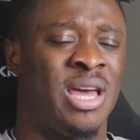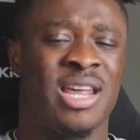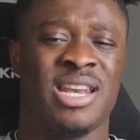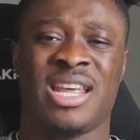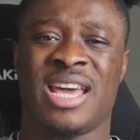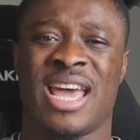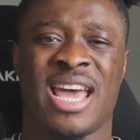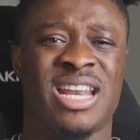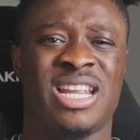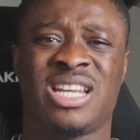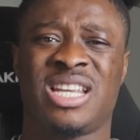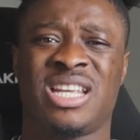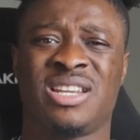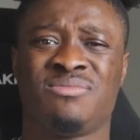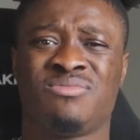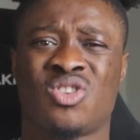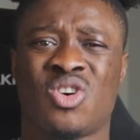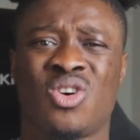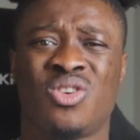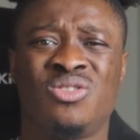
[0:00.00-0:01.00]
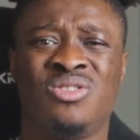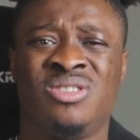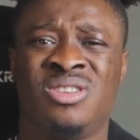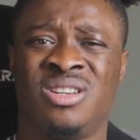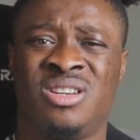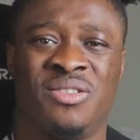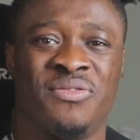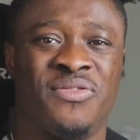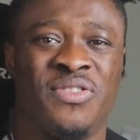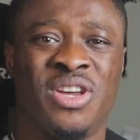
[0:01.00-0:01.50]
And the editing, bro,
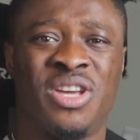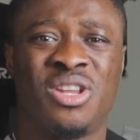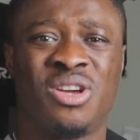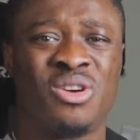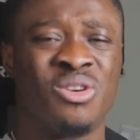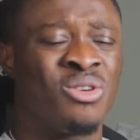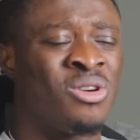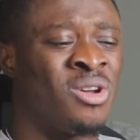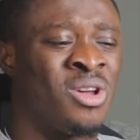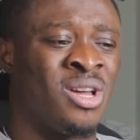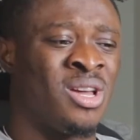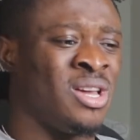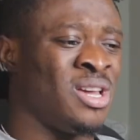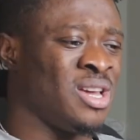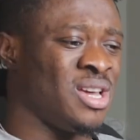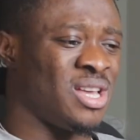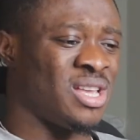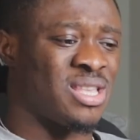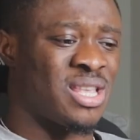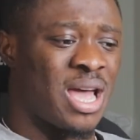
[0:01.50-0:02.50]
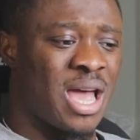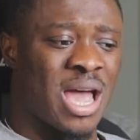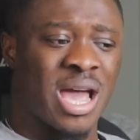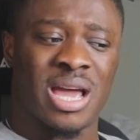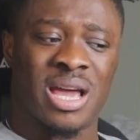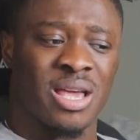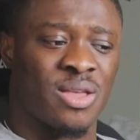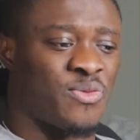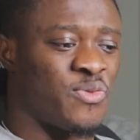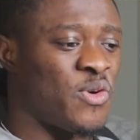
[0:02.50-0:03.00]
and the video, it's
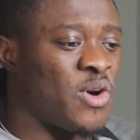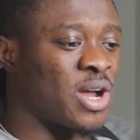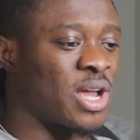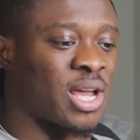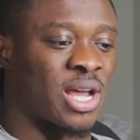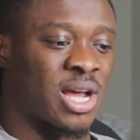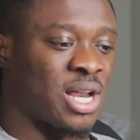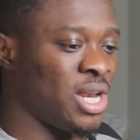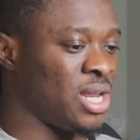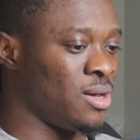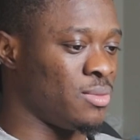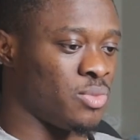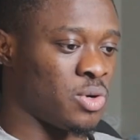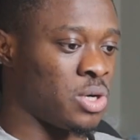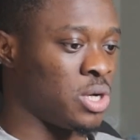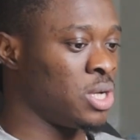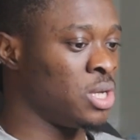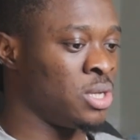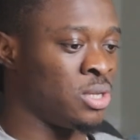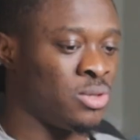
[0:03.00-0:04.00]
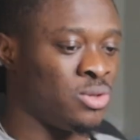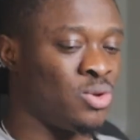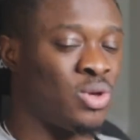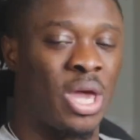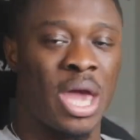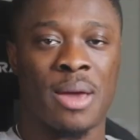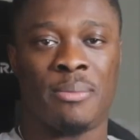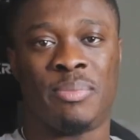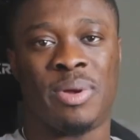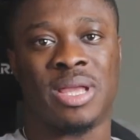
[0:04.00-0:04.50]
like that's fucking clean, bro.
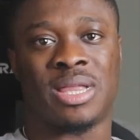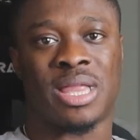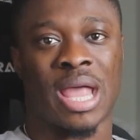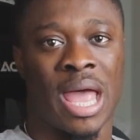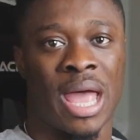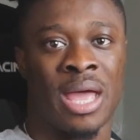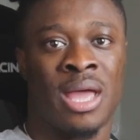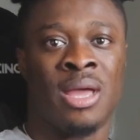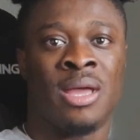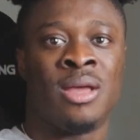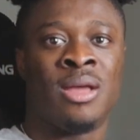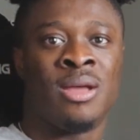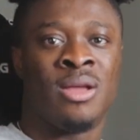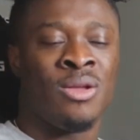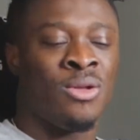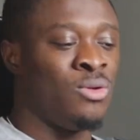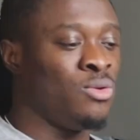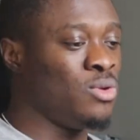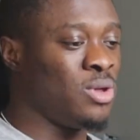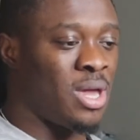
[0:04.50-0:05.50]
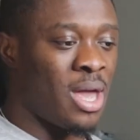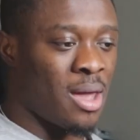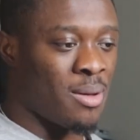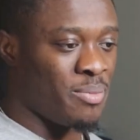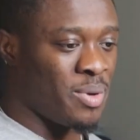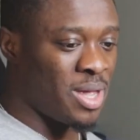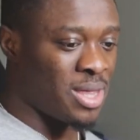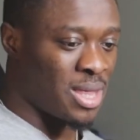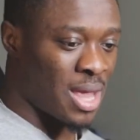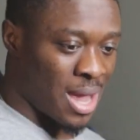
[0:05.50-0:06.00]
You can't beat that. You
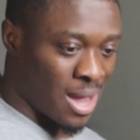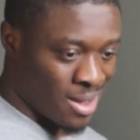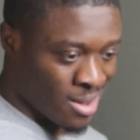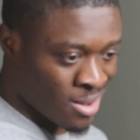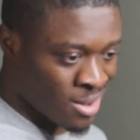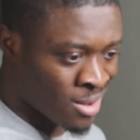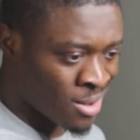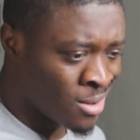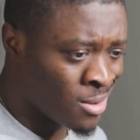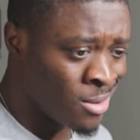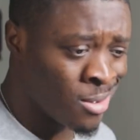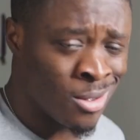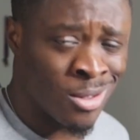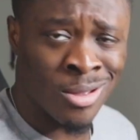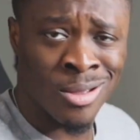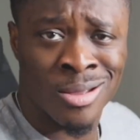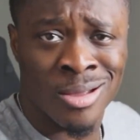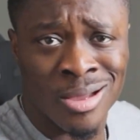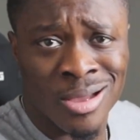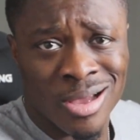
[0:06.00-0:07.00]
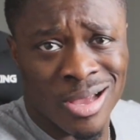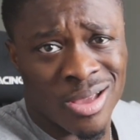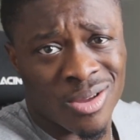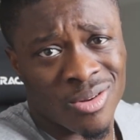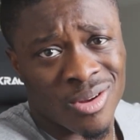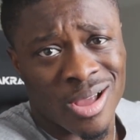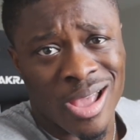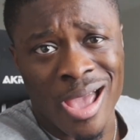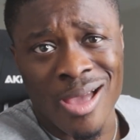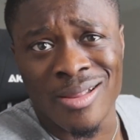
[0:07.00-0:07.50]
can't beat that.
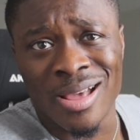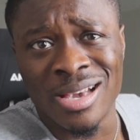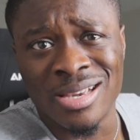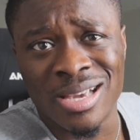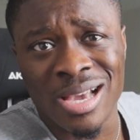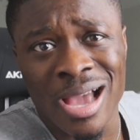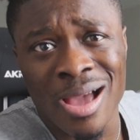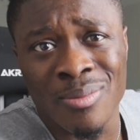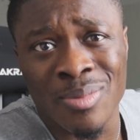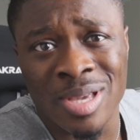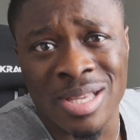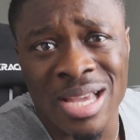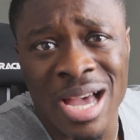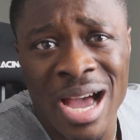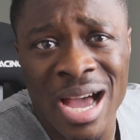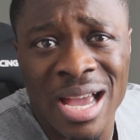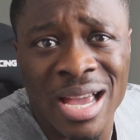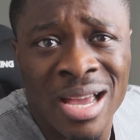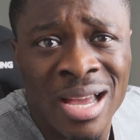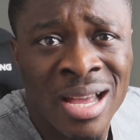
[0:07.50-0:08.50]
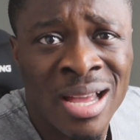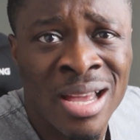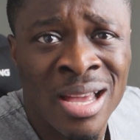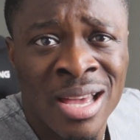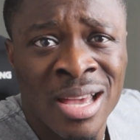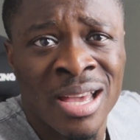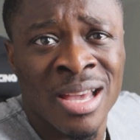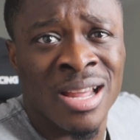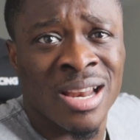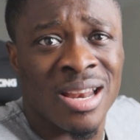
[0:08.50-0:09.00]
Okay, oh, that shit got me tired.
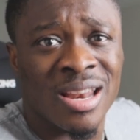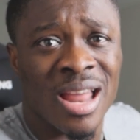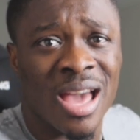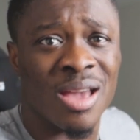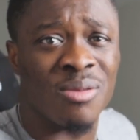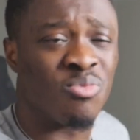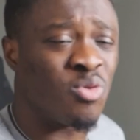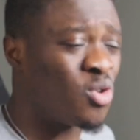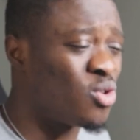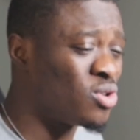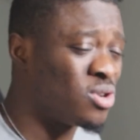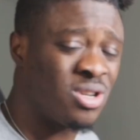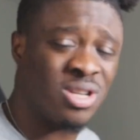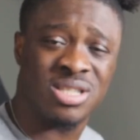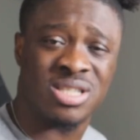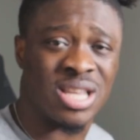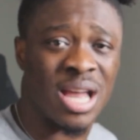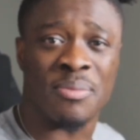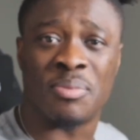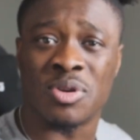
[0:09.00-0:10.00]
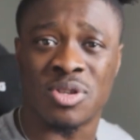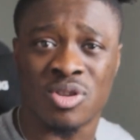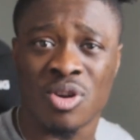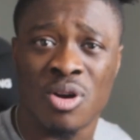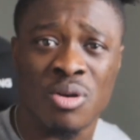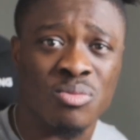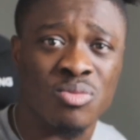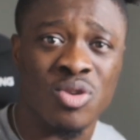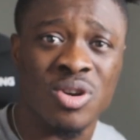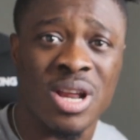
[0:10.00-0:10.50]
Like, bro, this type of
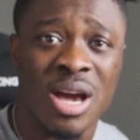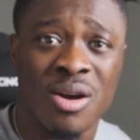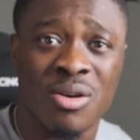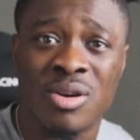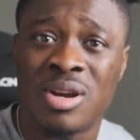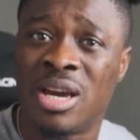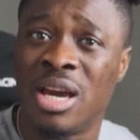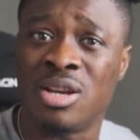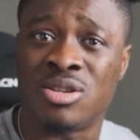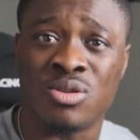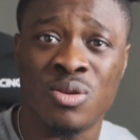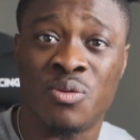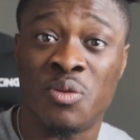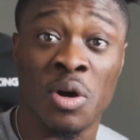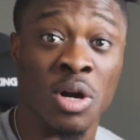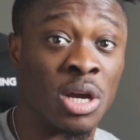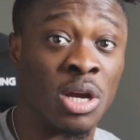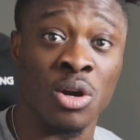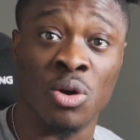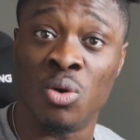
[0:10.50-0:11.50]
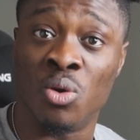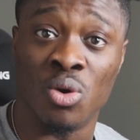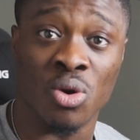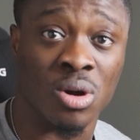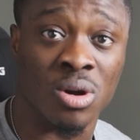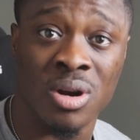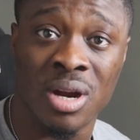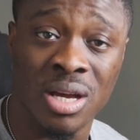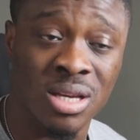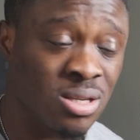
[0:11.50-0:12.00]
song, bro, that would get you fucking
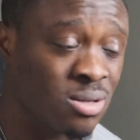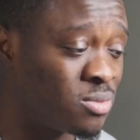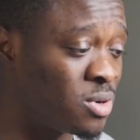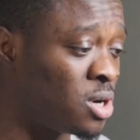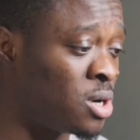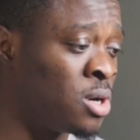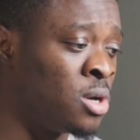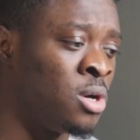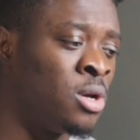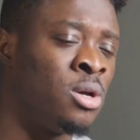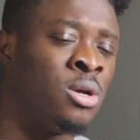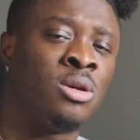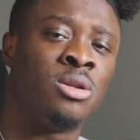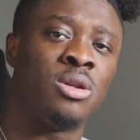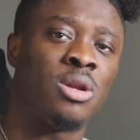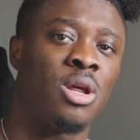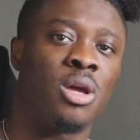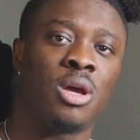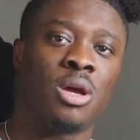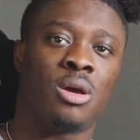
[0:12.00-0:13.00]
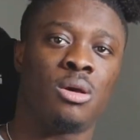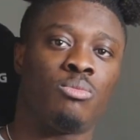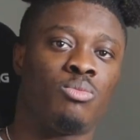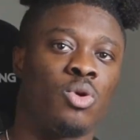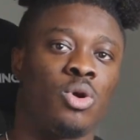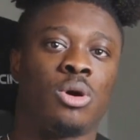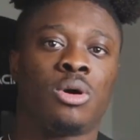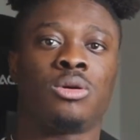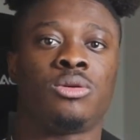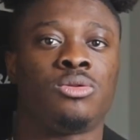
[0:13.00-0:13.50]
going crazy, bro. Nigga,
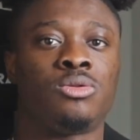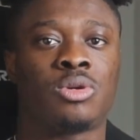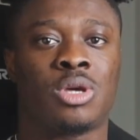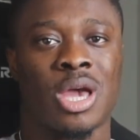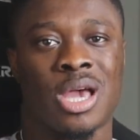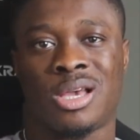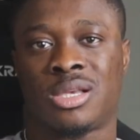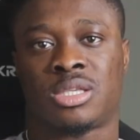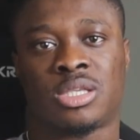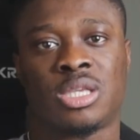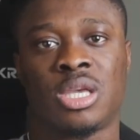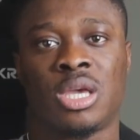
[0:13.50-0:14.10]
bro, you can't